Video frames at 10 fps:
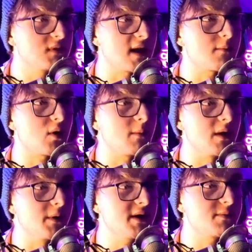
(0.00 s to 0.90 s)
that the bottom of the
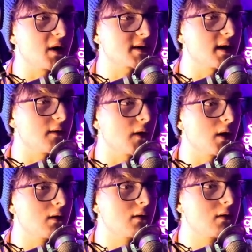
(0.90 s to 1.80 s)
Pizzaplex down there?
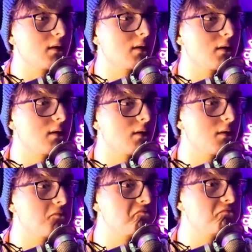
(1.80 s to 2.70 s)

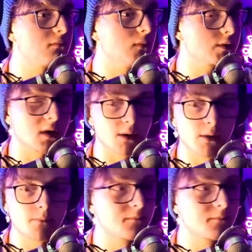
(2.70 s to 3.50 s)
Looks like it.